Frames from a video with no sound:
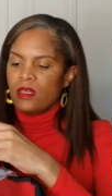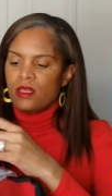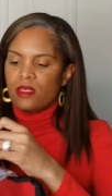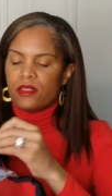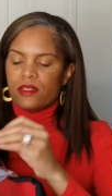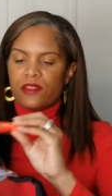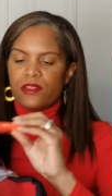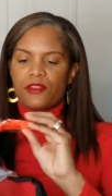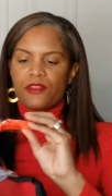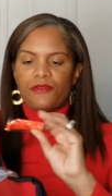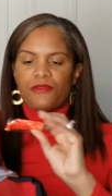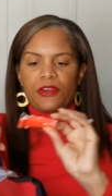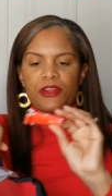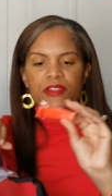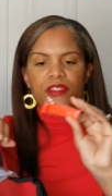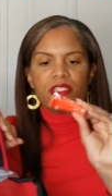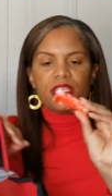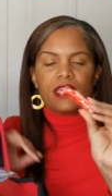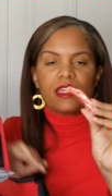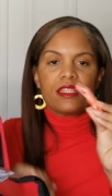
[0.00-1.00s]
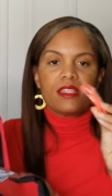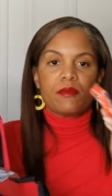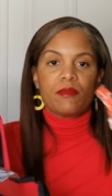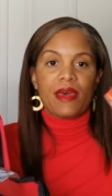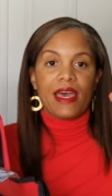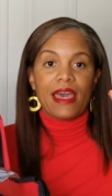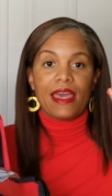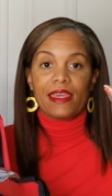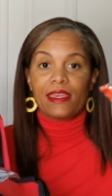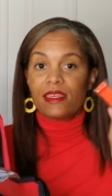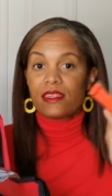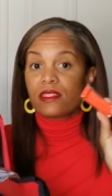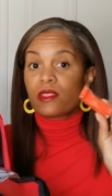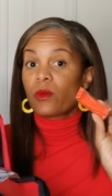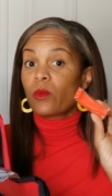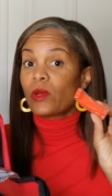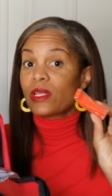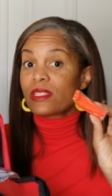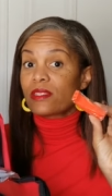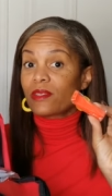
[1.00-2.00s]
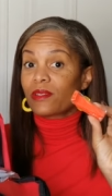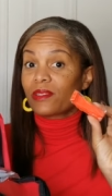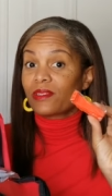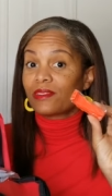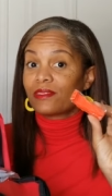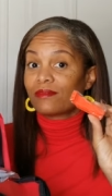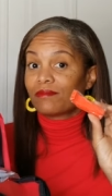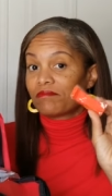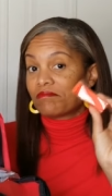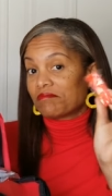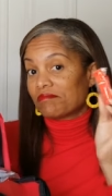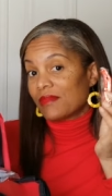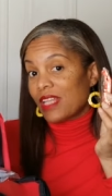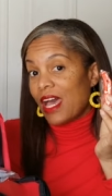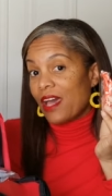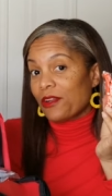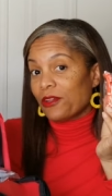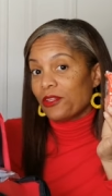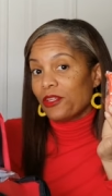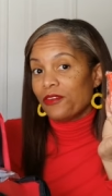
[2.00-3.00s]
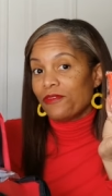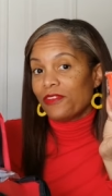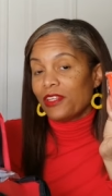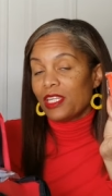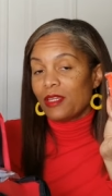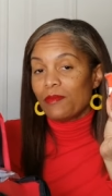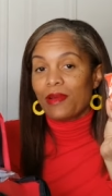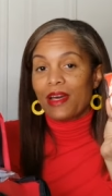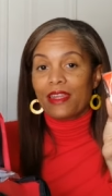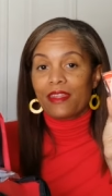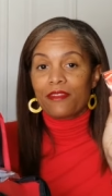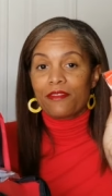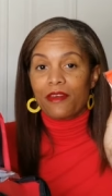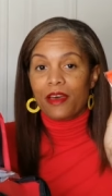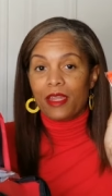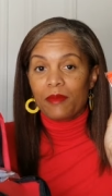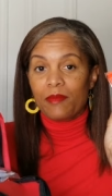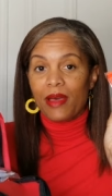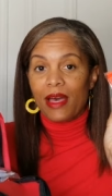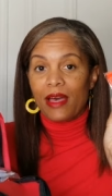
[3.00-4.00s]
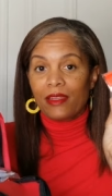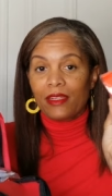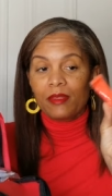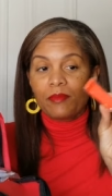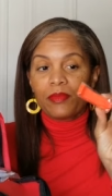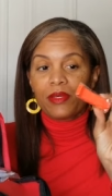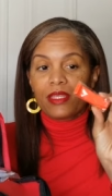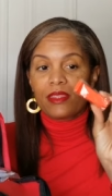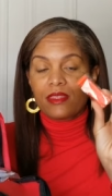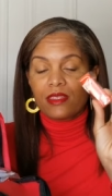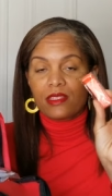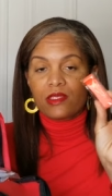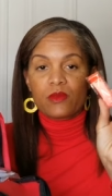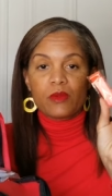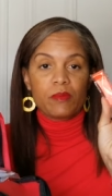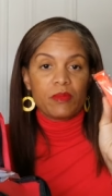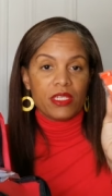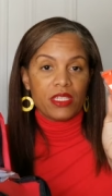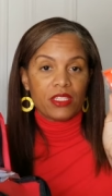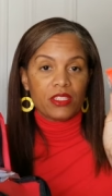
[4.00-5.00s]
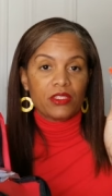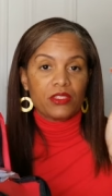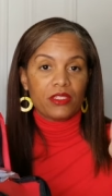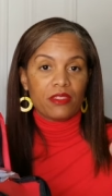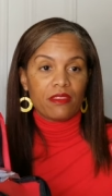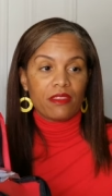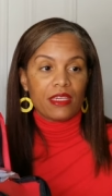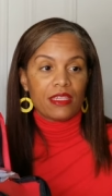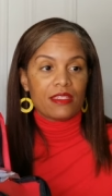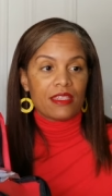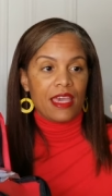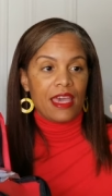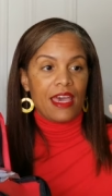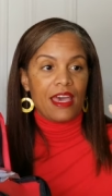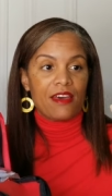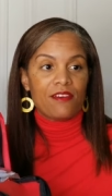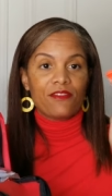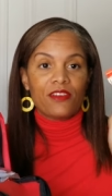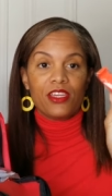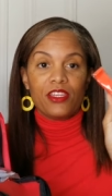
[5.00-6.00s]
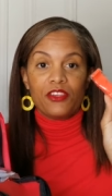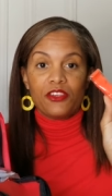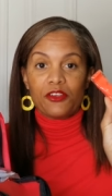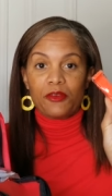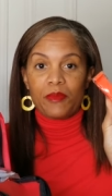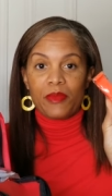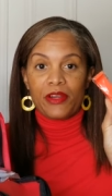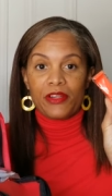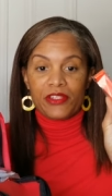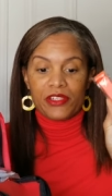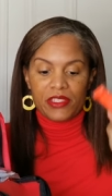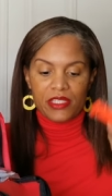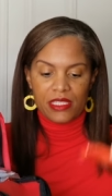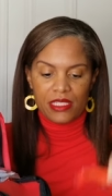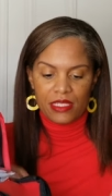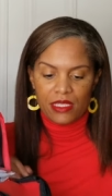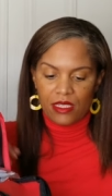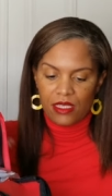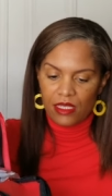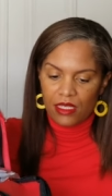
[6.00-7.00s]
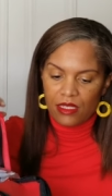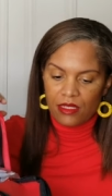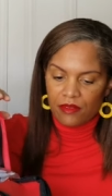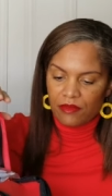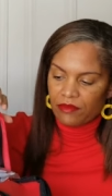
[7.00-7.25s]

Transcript: So the first thing in the bag is a whistle. I don't know if anybody thought about it, but this would be a good thing to have in your emergency kit.